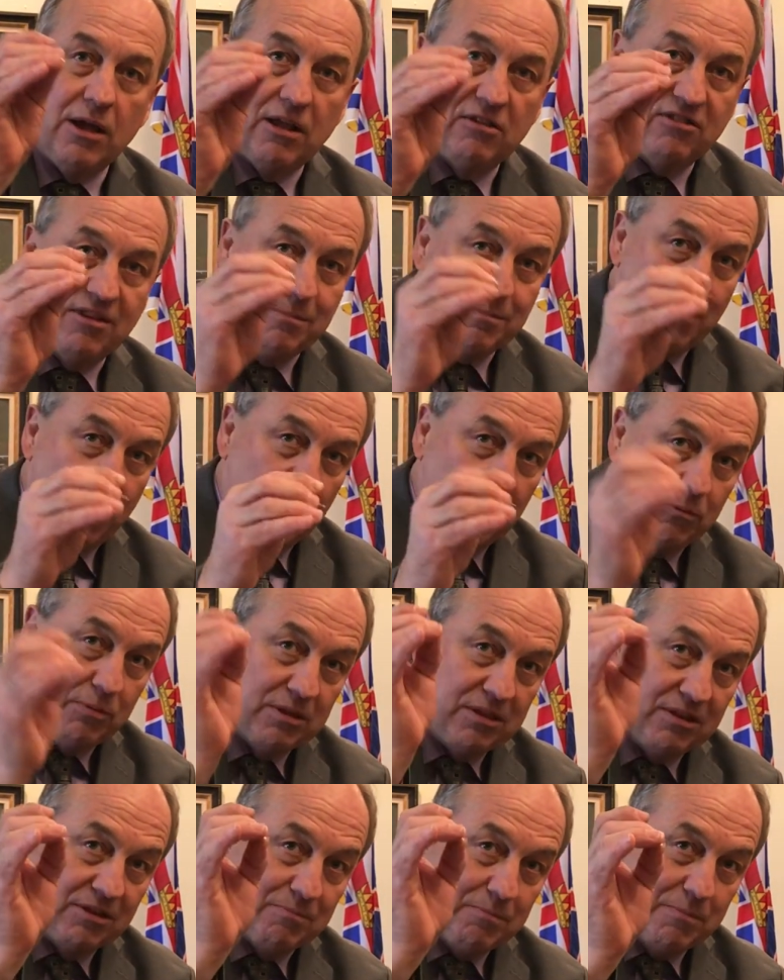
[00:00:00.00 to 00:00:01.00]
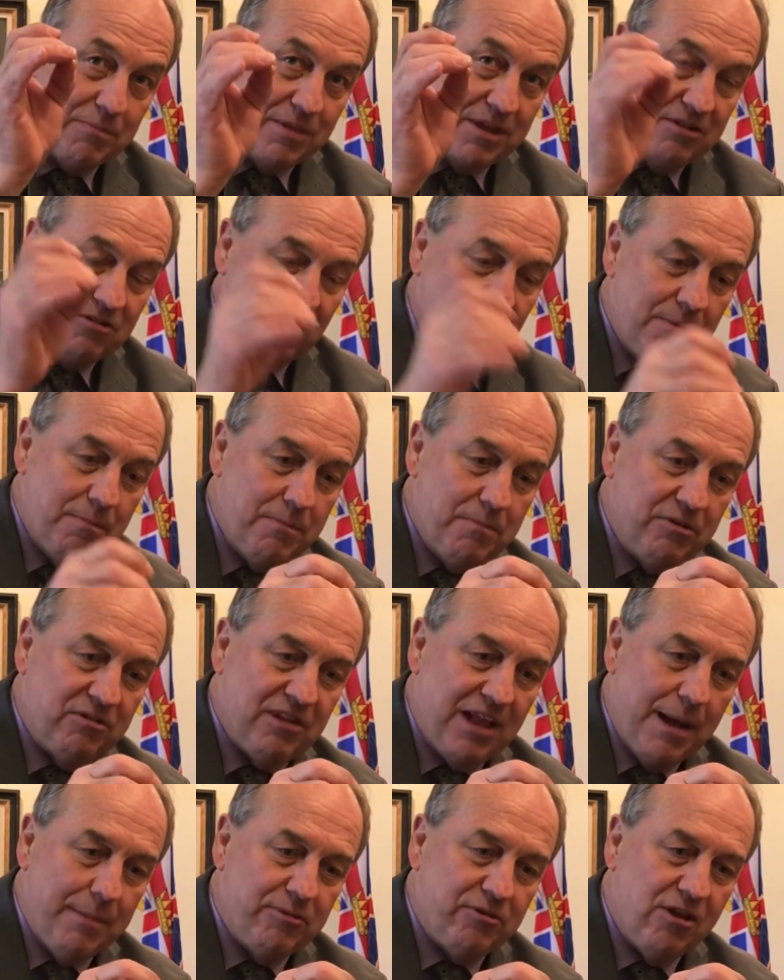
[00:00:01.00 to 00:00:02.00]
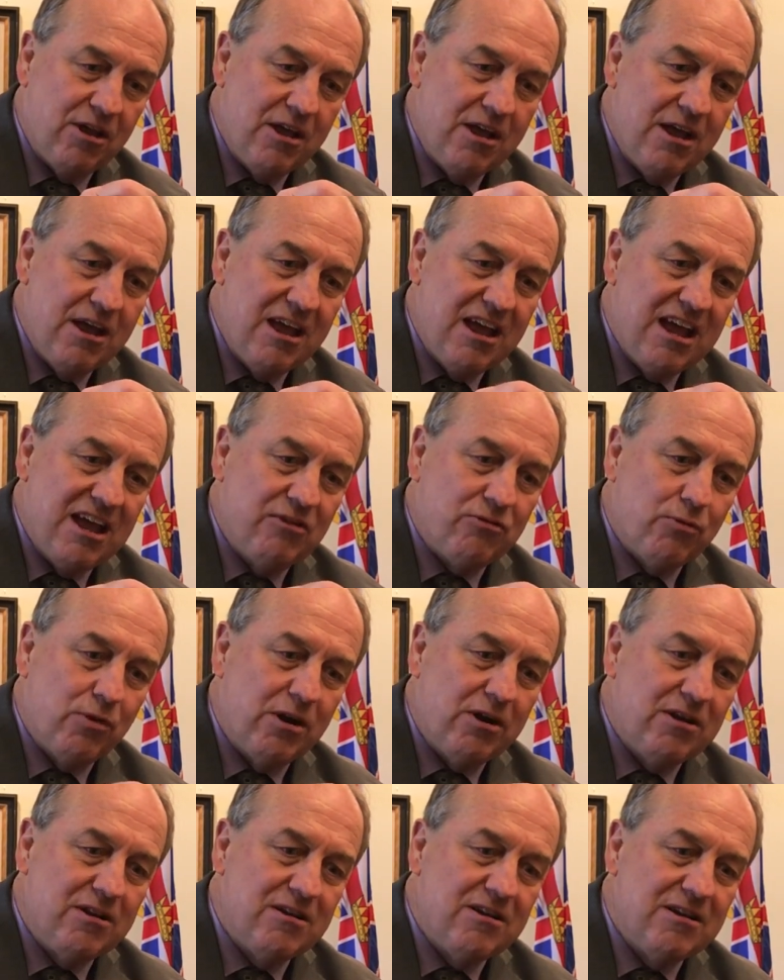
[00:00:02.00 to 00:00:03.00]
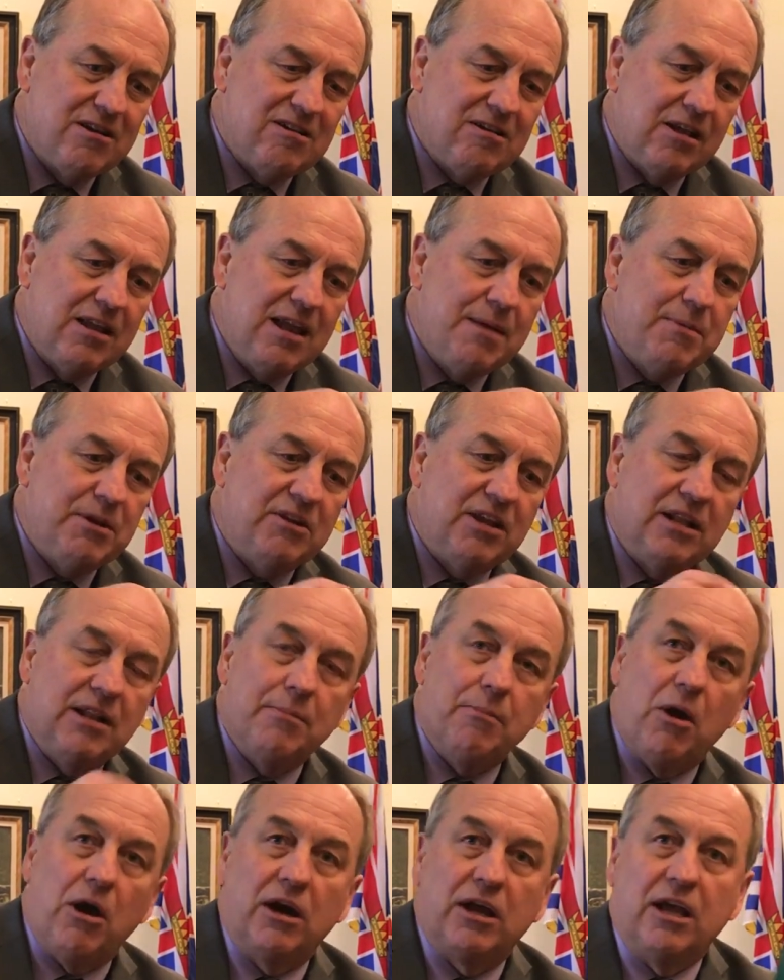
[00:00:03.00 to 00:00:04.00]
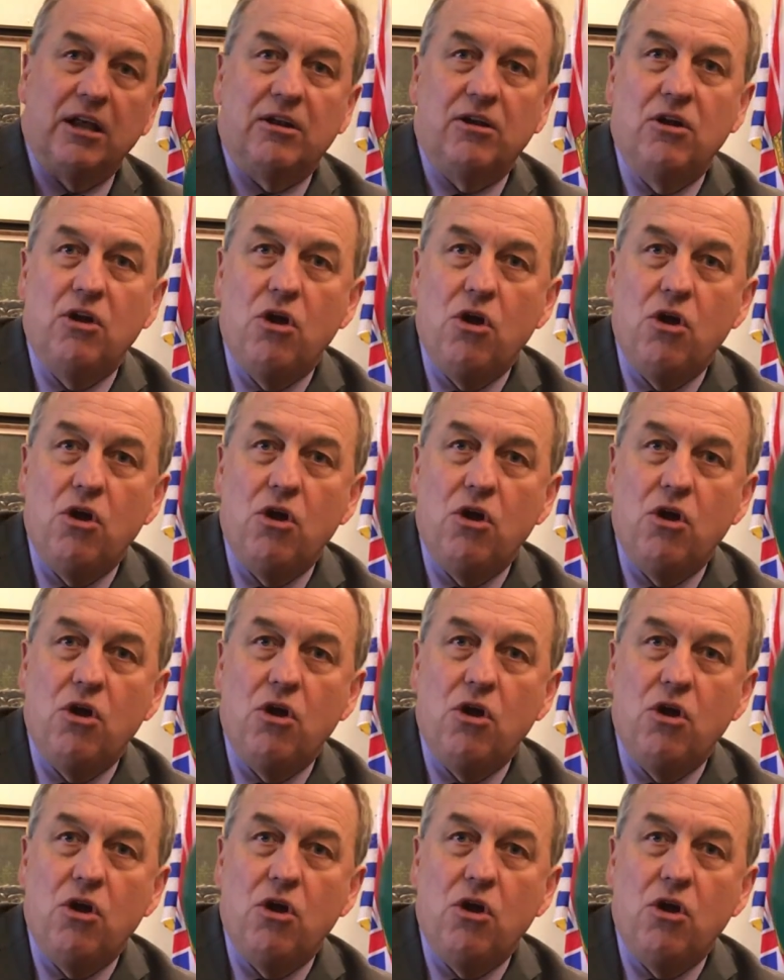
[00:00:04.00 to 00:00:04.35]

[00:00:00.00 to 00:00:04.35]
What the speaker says: symbolic with these are the steps, is we're limiting the market.